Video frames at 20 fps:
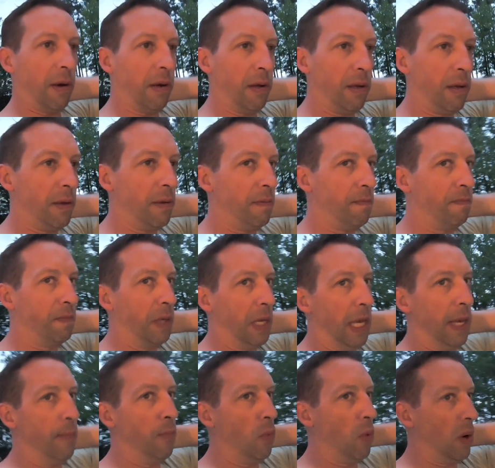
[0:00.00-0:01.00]
gonna
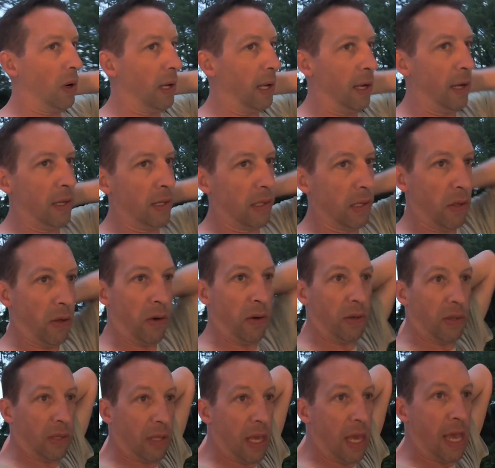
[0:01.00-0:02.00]
keep working as
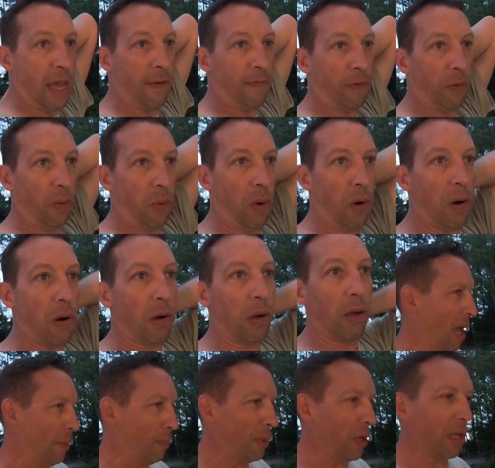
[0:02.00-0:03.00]
long as they have to work.
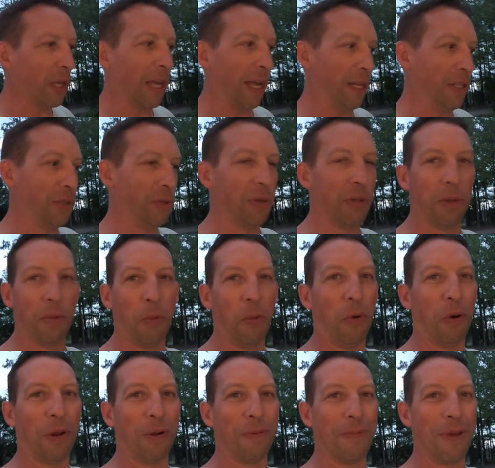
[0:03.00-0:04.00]
I'm gonna catch you in the
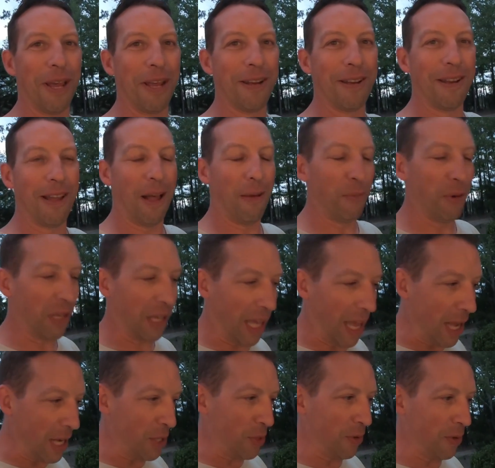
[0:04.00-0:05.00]
morning, man. I'm gonna
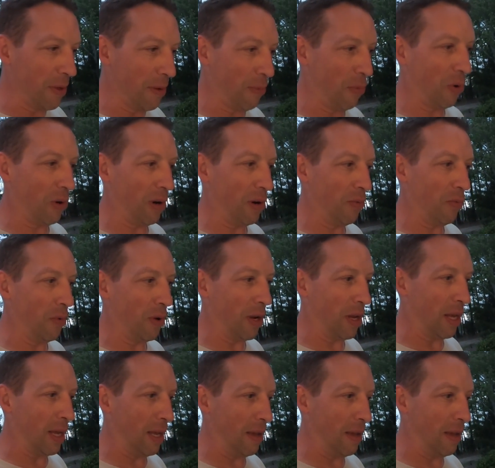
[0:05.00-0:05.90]
catch you in the morning when